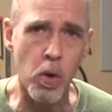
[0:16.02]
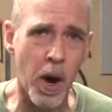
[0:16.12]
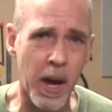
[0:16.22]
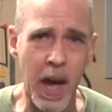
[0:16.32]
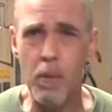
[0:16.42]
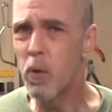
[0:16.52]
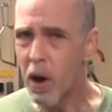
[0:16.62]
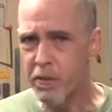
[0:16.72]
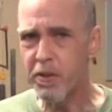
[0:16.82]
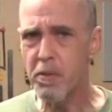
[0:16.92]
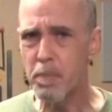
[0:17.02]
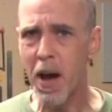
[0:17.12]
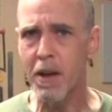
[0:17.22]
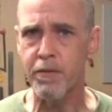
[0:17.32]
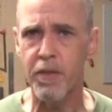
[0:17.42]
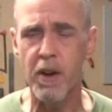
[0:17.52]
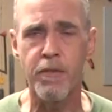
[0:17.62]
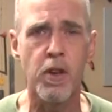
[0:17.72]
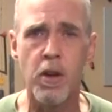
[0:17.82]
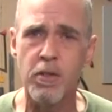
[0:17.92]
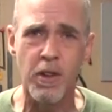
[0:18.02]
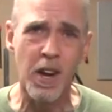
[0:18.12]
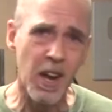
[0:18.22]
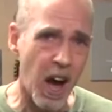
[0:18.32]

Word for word: who I am, well, for the past five years,